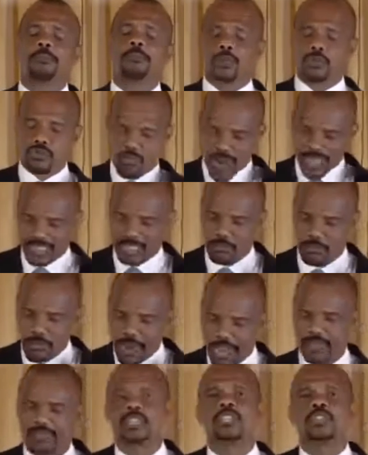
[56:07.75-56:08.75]
to
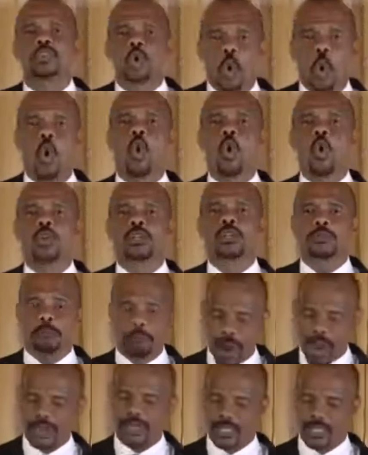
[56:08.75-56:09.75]
resurrect these old
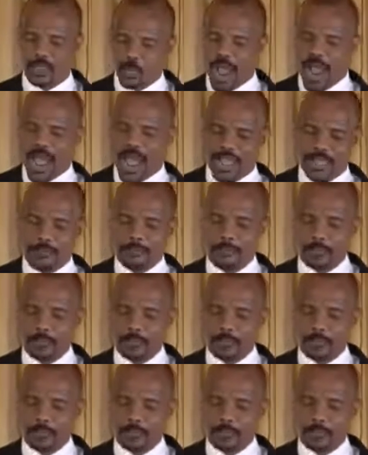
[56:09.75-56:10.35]
bodies? Why?